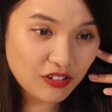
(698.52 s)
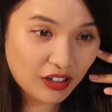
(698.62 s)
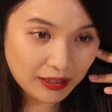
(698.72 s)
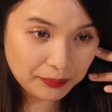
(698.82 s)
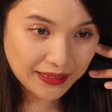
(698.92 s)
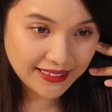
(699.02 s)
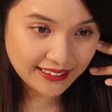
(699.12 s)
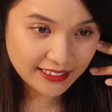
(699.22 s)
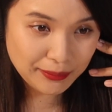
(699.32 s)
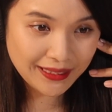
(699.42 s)
dried up my
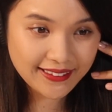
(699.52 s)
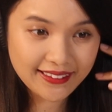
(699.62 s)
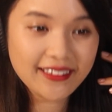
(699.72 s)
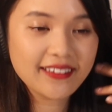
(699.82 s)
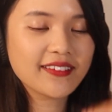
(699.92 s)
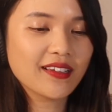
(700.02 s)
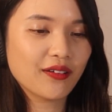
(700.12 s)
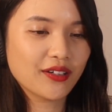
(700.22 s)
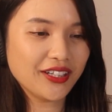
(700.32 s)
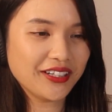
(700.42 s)
tears basically,
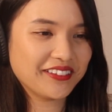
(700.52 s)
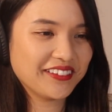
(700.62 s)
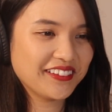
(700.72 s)
so good!